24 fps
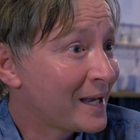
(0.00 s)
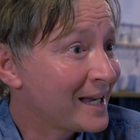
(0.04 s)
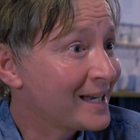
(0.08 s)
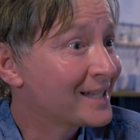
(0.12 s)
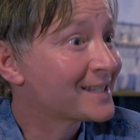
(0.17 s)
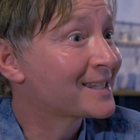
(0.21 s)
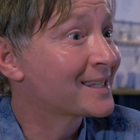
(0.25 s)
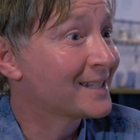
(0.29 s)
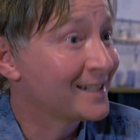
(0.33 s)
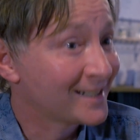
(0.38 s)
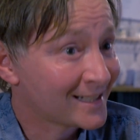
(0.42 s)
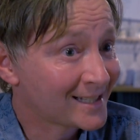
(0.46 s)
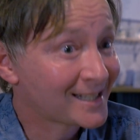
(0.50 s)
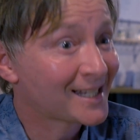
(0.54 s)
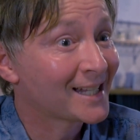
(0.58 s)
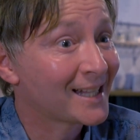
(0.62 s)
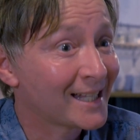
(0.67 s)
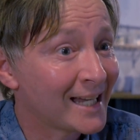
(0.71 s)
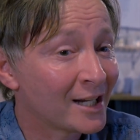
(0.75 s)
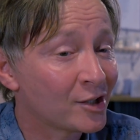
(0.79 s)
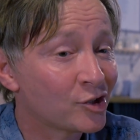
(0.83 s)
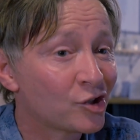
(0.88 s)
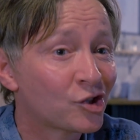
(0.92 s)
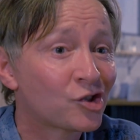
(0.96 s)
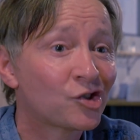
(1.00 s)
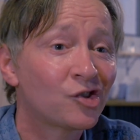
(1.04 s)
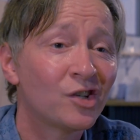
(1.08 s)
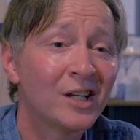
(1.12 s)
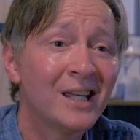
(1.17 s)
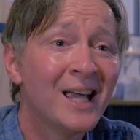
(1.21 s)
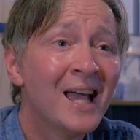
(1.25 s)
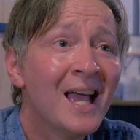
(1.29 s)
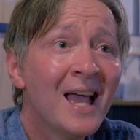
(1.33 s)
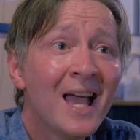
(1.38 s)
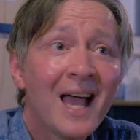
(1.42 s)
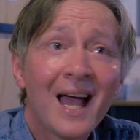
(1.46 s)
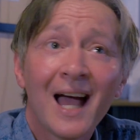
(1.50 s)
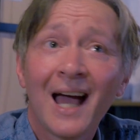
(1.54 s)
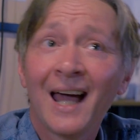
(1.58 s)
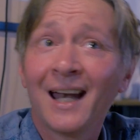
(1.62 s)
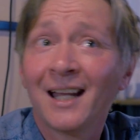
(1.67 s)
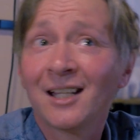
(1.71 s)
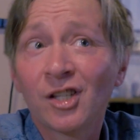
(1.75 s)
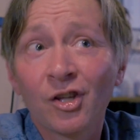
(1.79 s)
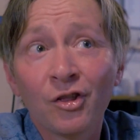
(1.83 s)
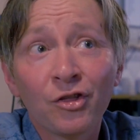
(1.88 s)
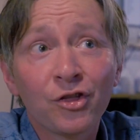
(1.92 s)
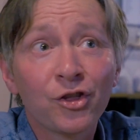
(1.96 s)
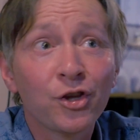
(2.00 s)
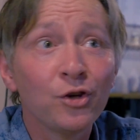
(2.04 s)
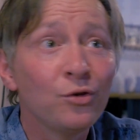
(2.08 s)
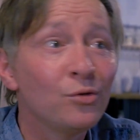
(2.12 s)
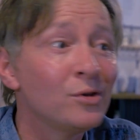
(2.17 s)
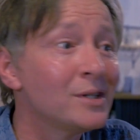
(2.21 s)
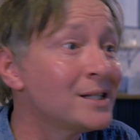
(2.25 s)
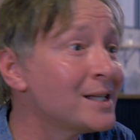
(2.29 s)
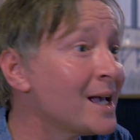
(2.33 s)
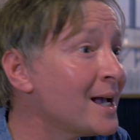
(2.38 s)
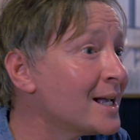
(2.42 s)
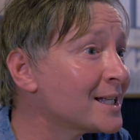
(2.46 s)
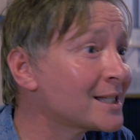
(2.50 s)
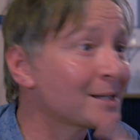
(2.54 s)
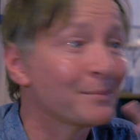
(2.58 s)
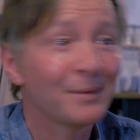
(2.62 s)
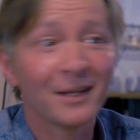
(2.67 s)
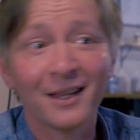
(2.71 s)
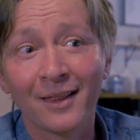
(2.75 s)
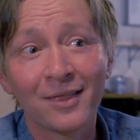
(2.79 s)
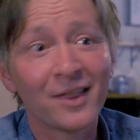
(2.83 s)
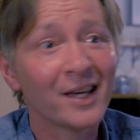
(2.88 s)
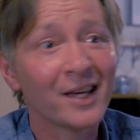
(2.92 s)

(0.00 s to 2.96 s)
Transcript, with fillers: person to the industry and his enthusiasm and the